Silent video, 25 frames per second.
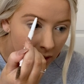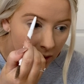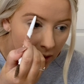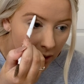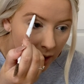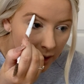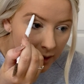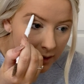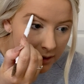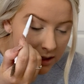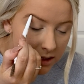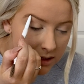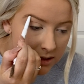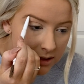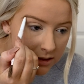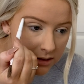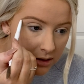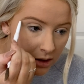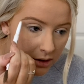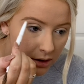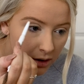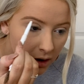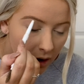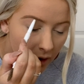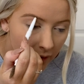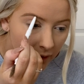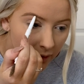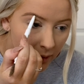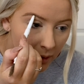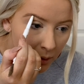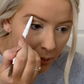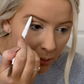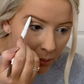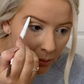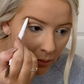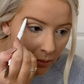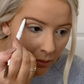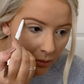I like to start on
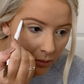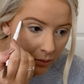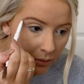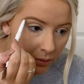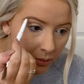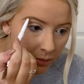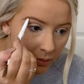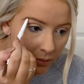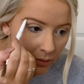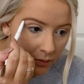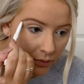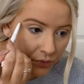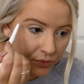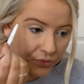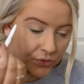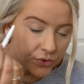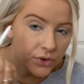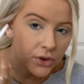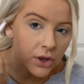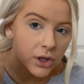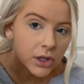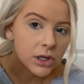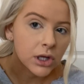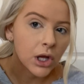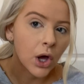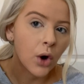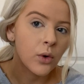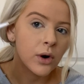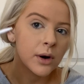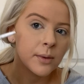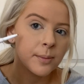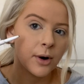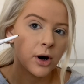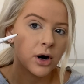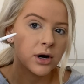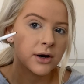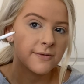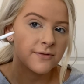the lower
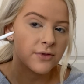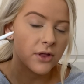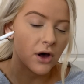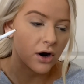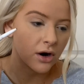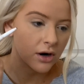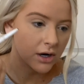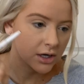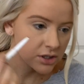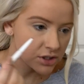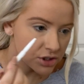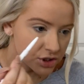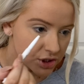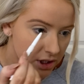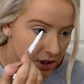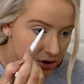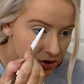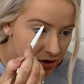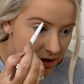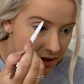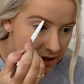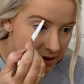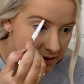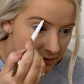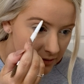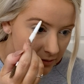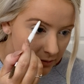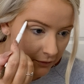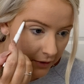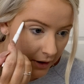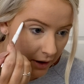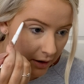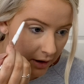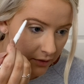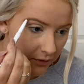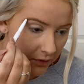part of the arch and just very,